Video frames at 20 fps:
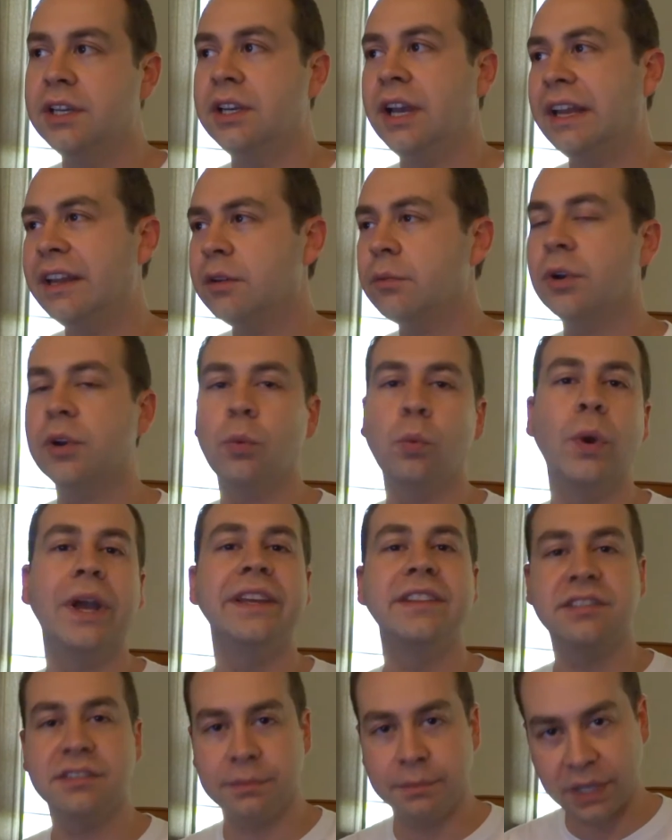
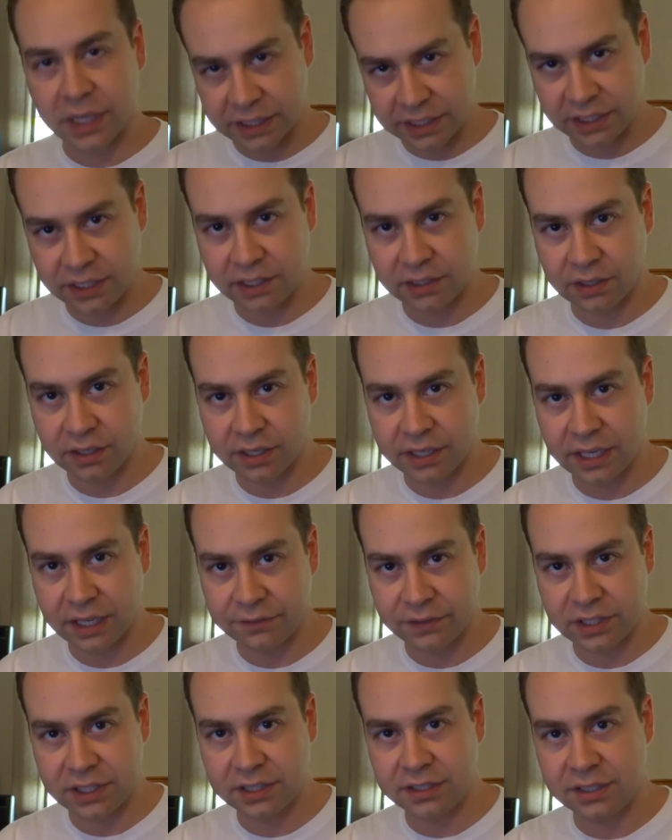waste money on
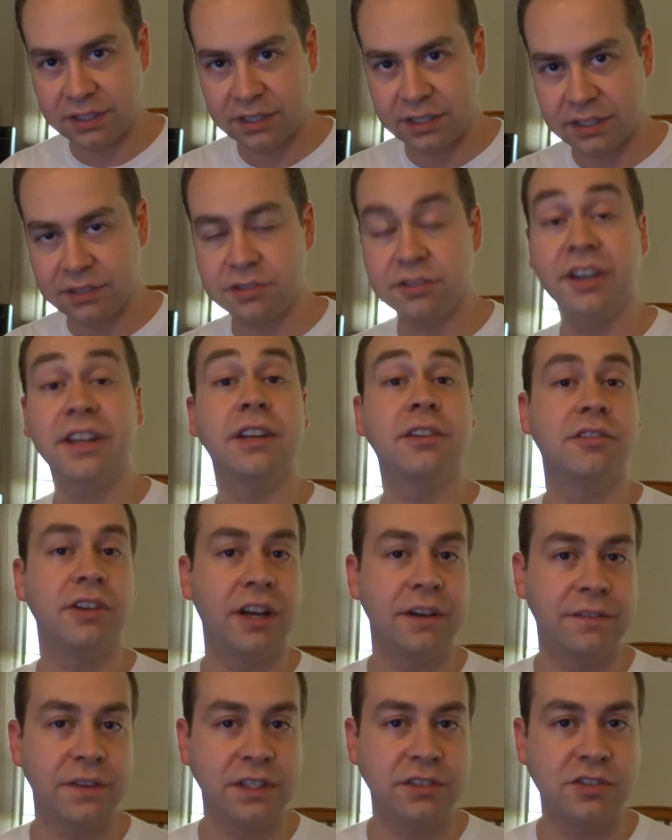having the integrated
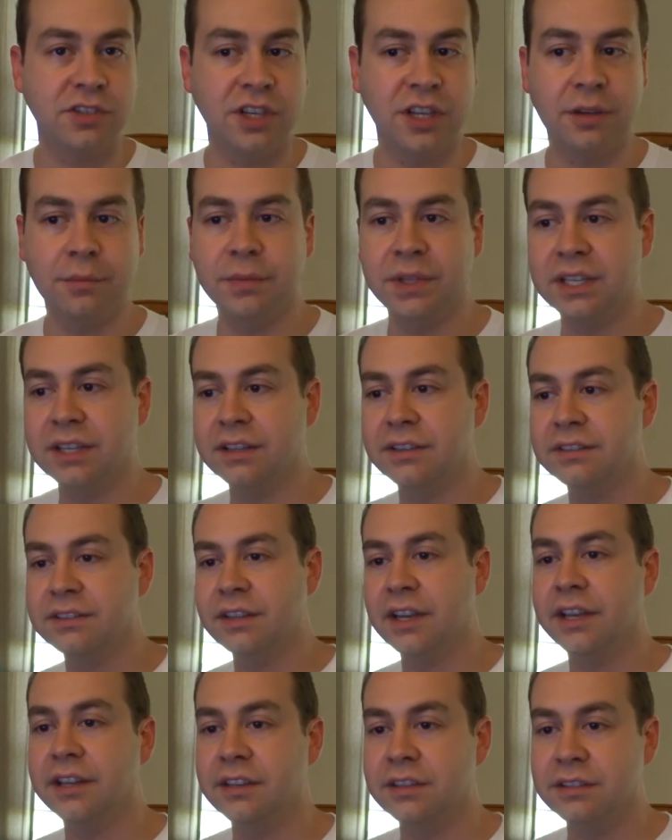graphics chip,
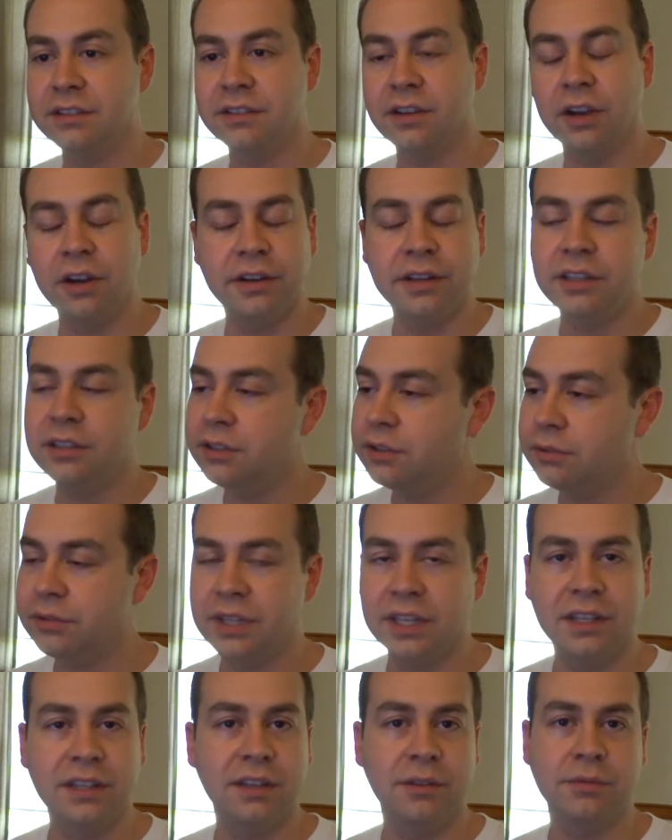because I already knew
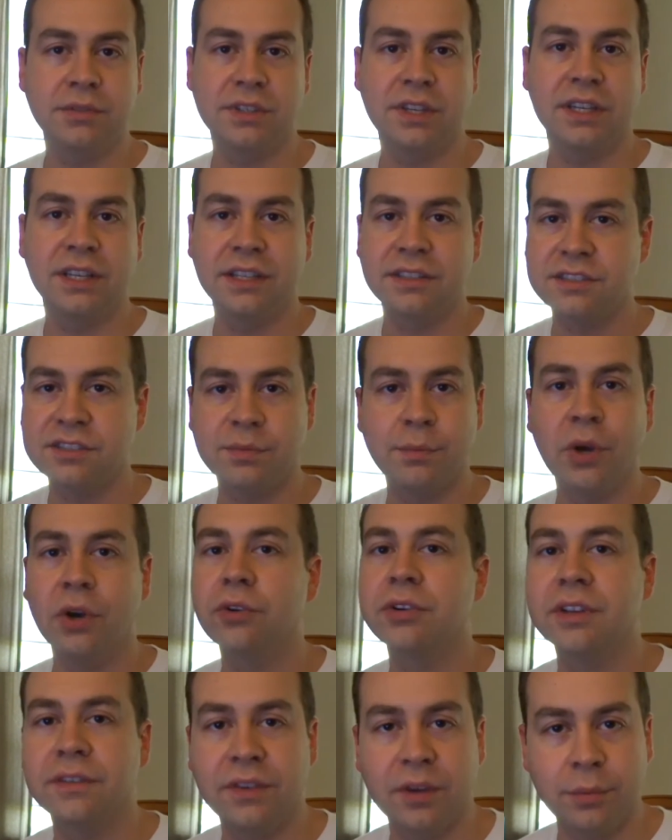that it was going to get
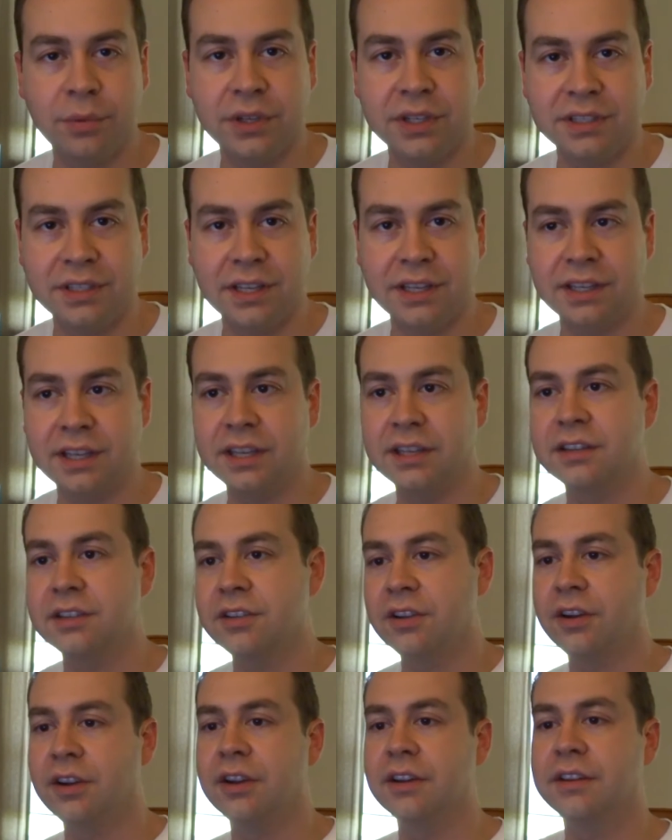smoked if I put a
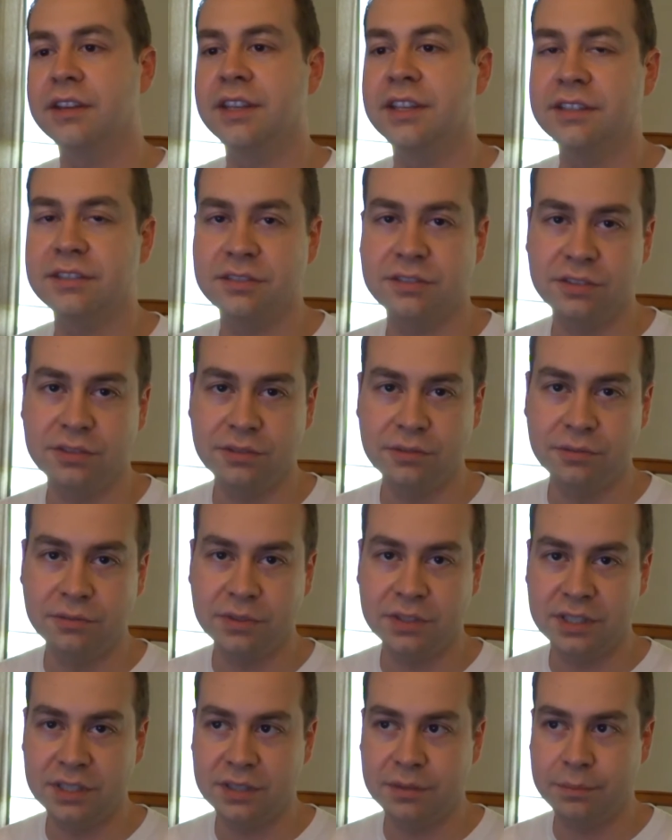dedicated card
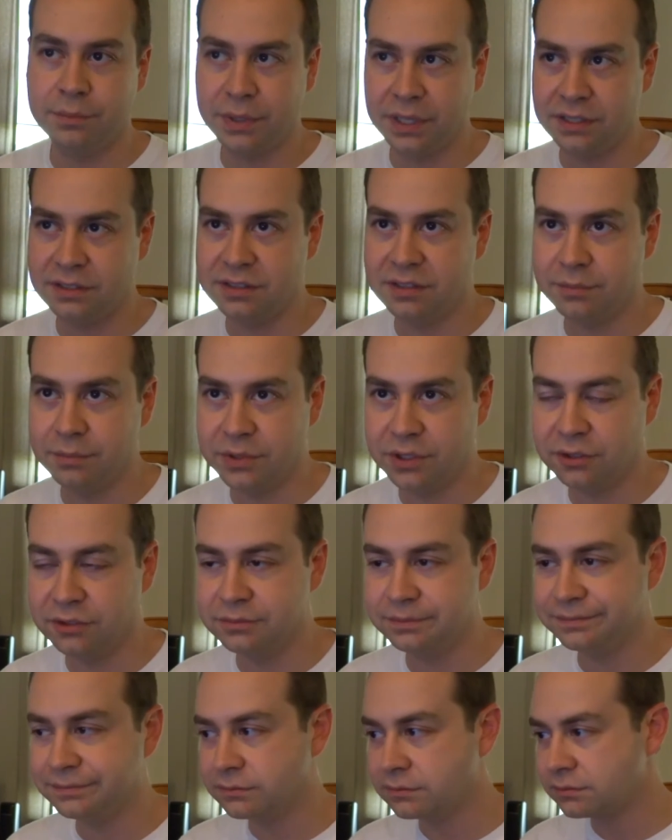into the Pentium
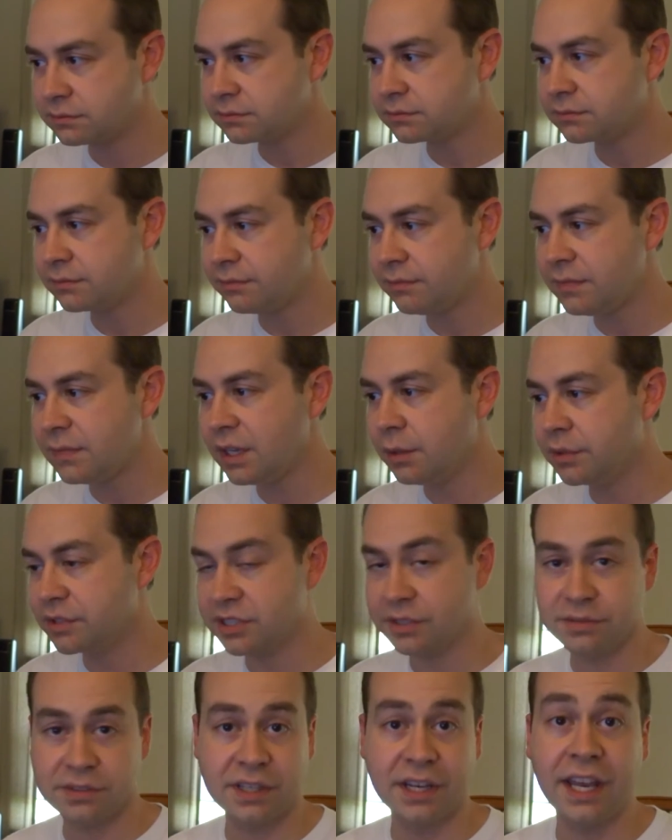build,
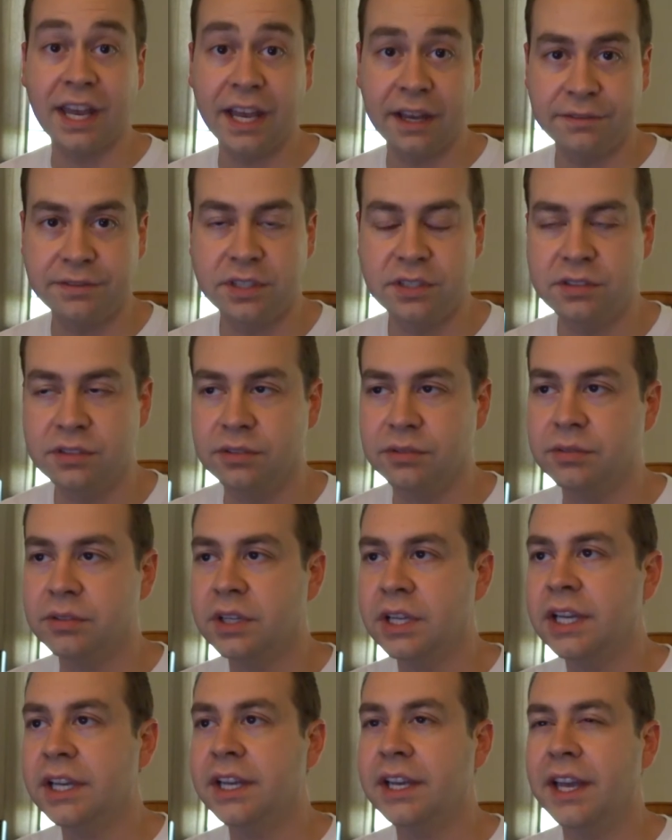which I was going to have to do.
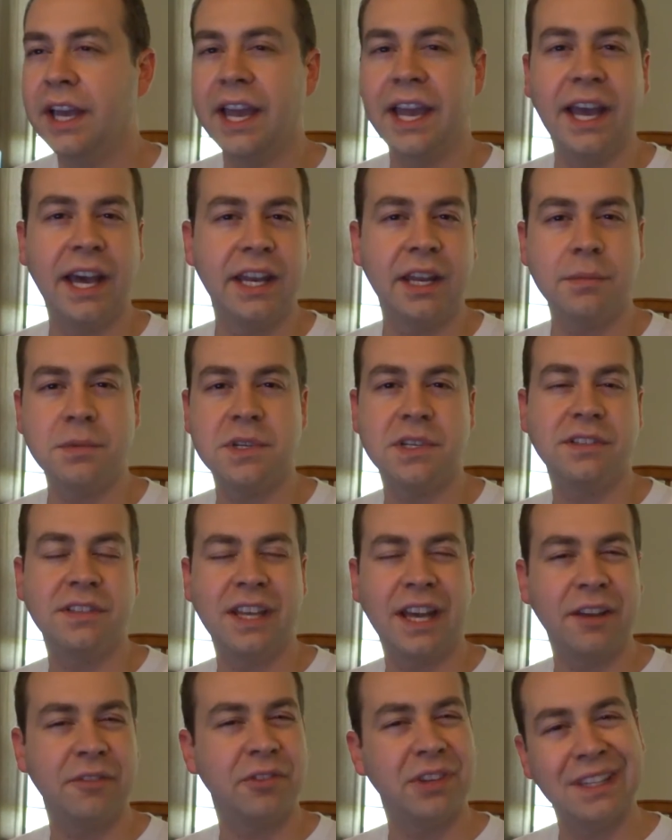And I'm just
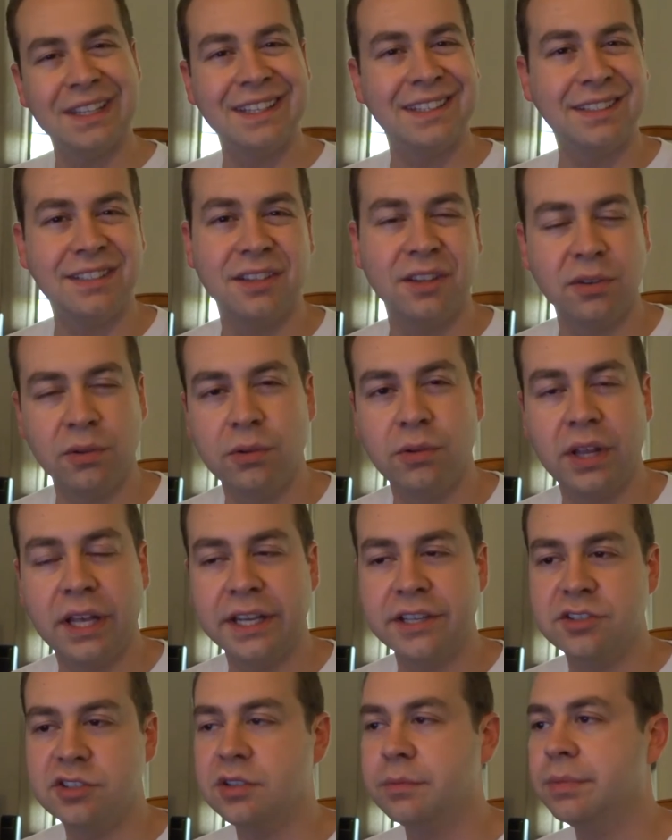not really into the whole
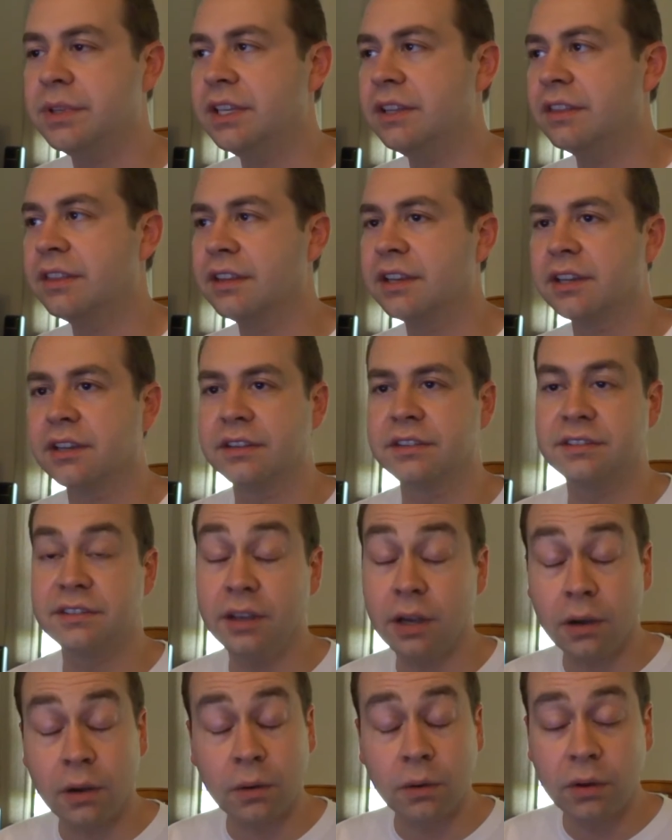IGP thing.
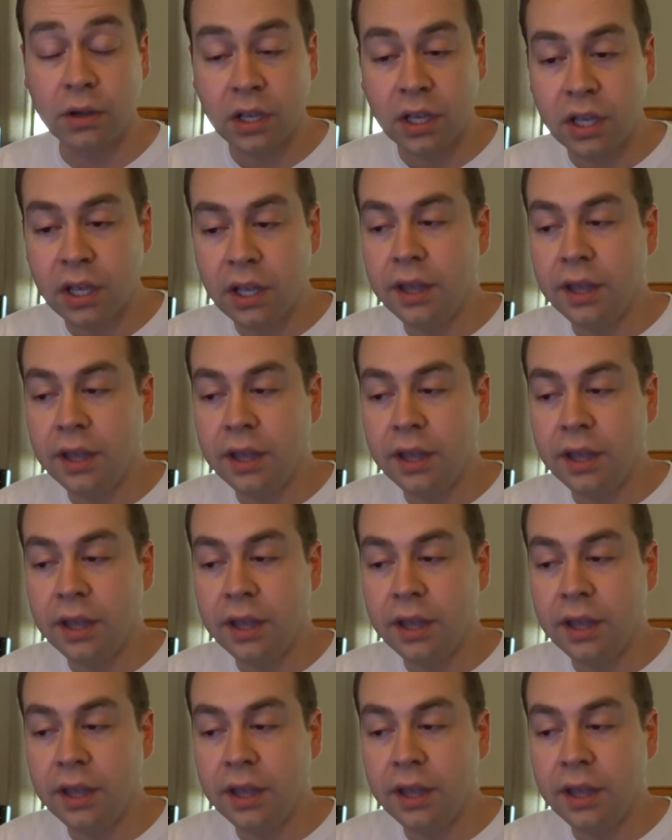So